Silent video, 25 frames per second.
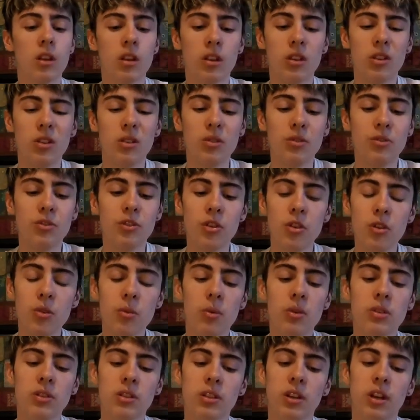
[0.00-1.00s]
You do
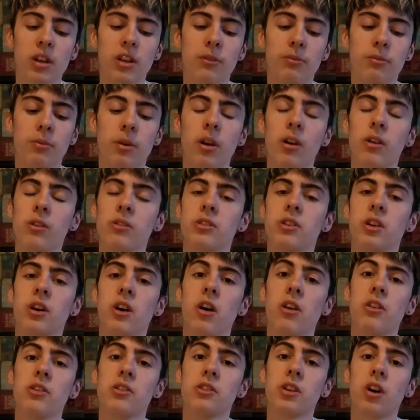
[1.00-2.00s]
want to kind of
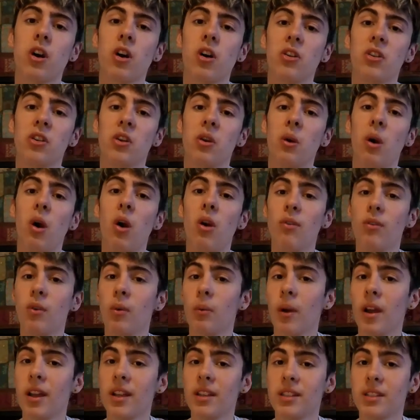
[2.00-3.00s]
prioritize cardio over
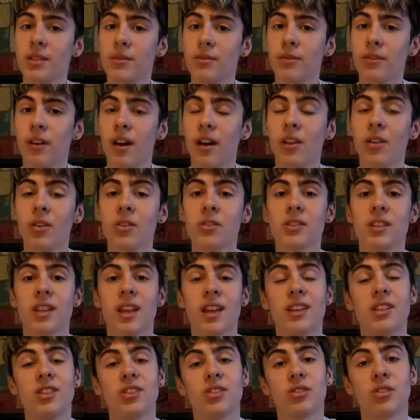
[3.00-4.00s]
weights in fat loss,
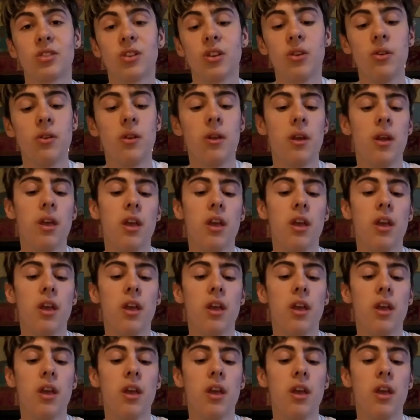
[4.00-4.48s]
that is true.